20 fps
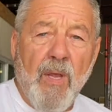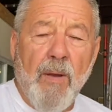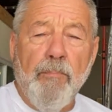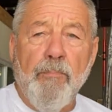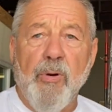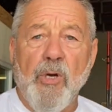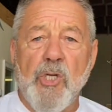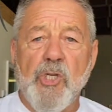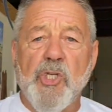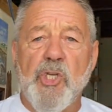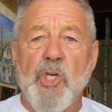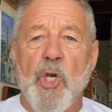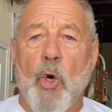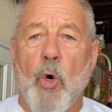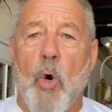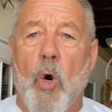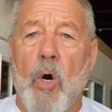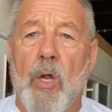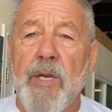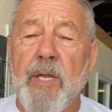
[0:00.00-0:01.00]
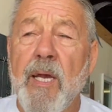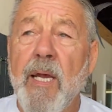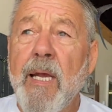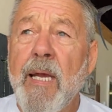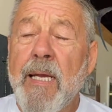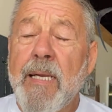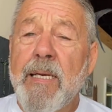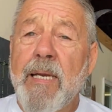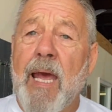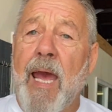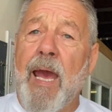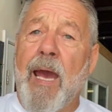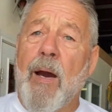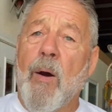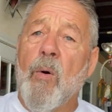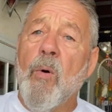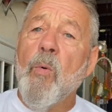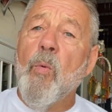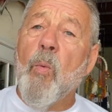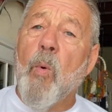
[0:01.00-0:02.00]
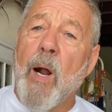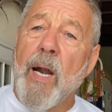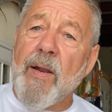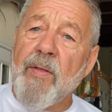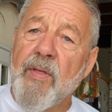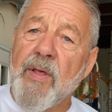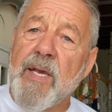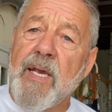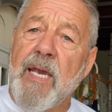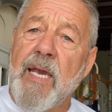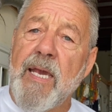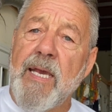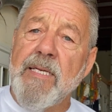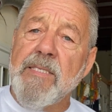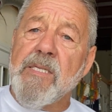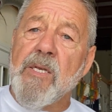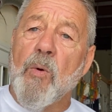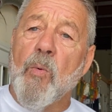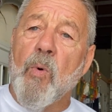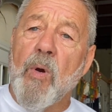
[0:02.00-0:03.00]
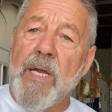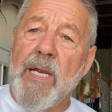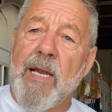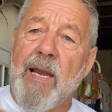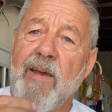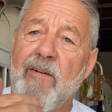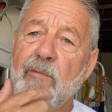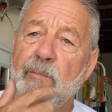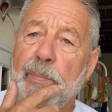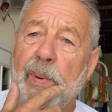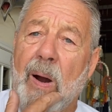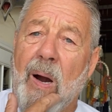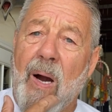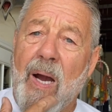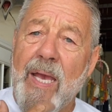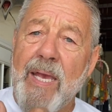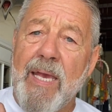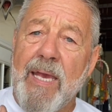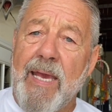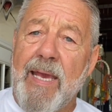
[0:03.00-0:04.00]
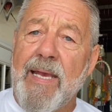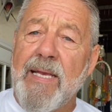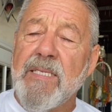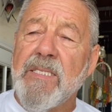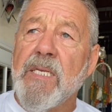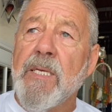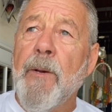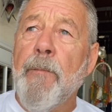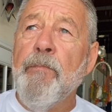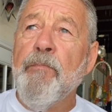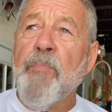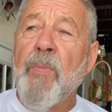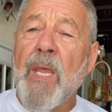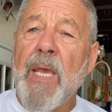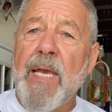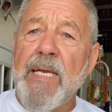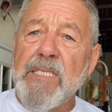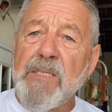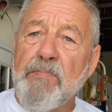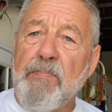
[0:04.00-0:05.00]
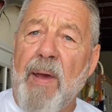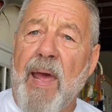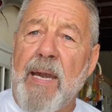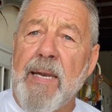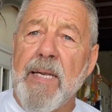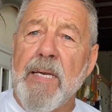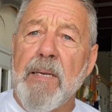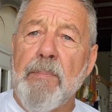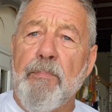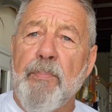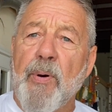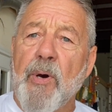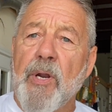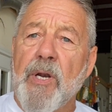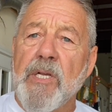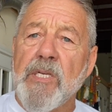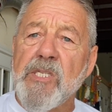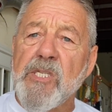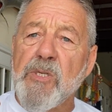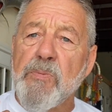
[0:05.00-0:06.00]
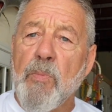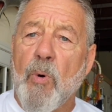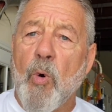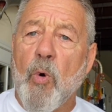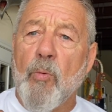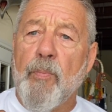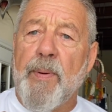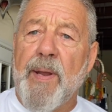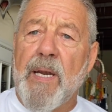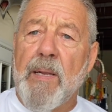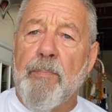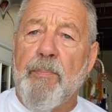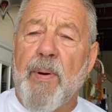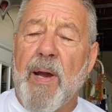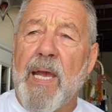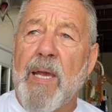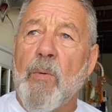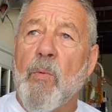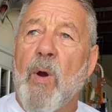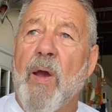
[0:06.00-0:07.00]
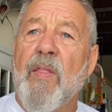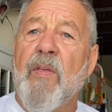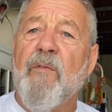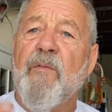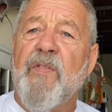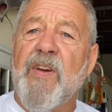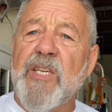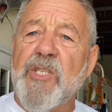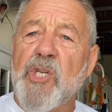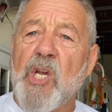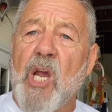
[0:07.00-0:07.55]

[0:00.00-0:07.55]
pushed short. Now, one of the keys that we live by is it's better to put a small bit of bait where the fish